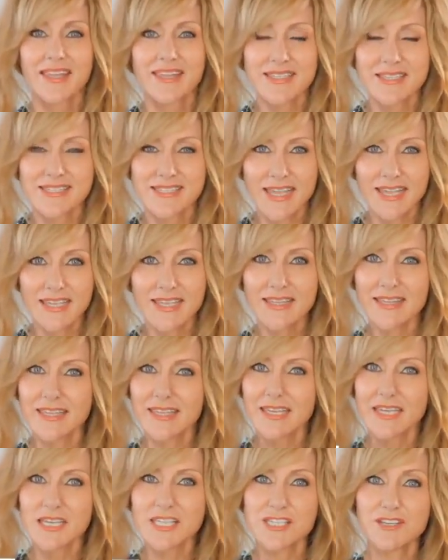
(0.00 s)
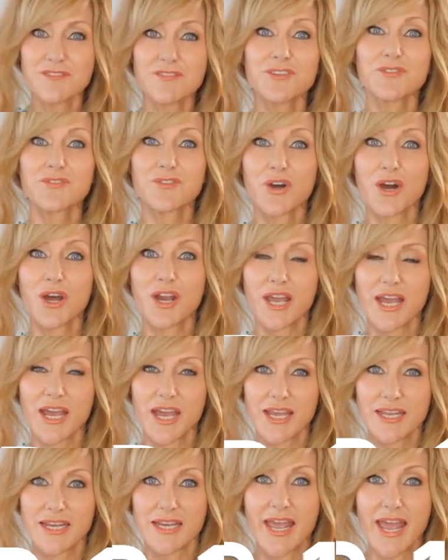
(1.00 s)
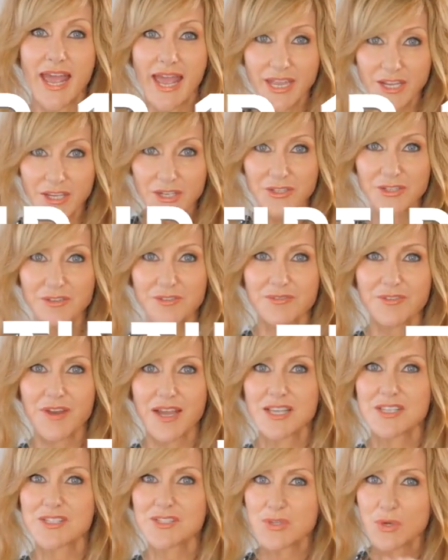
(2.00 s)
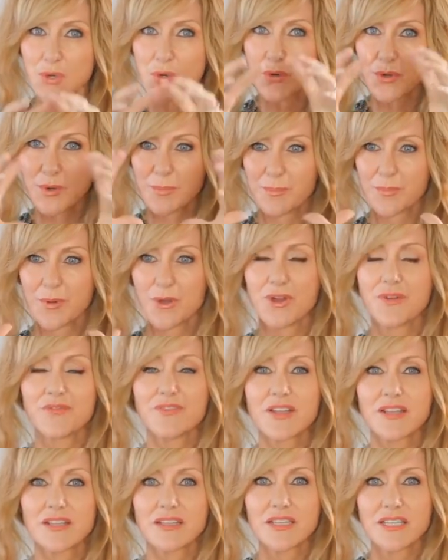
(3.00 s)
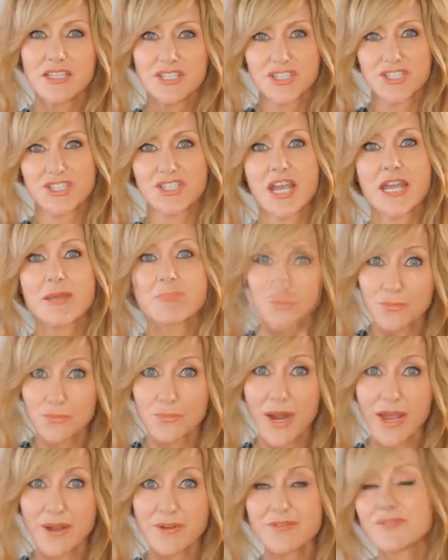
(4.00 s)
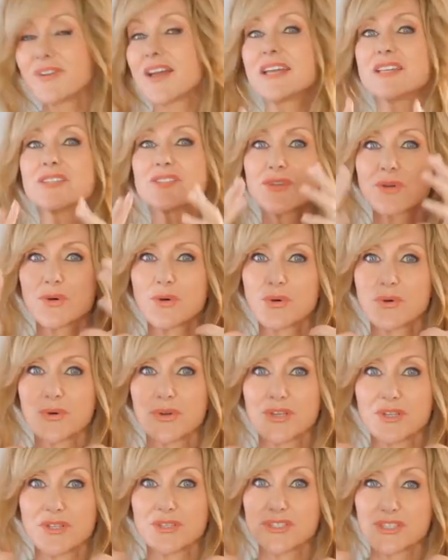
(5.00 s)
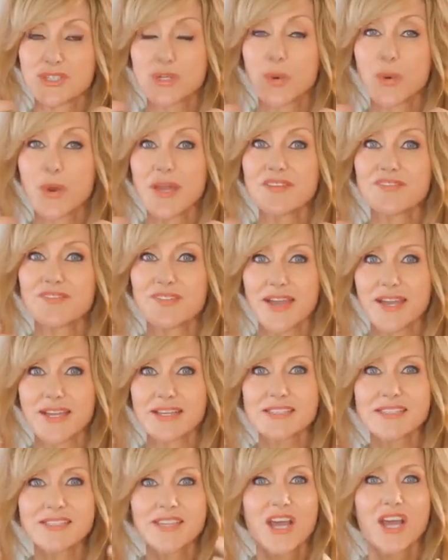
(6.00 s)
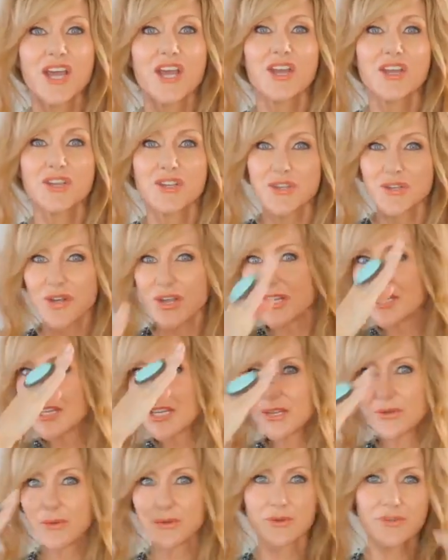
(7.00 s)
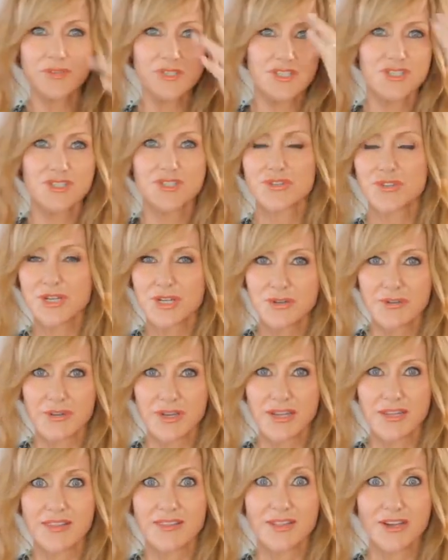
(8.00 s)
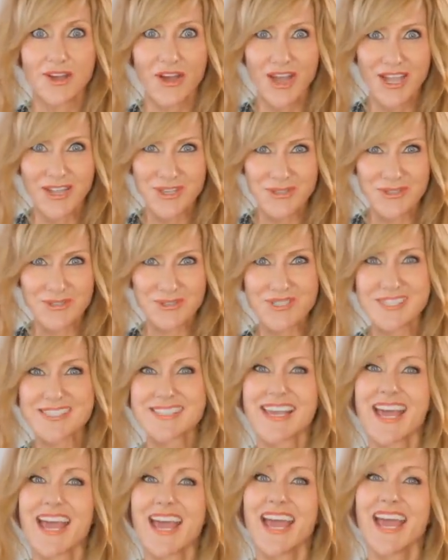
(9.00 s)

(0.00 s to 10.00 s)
The second thing is if you've got an angular face or a perfectly shaped round face or a square face, you don't need all this trickery that I use.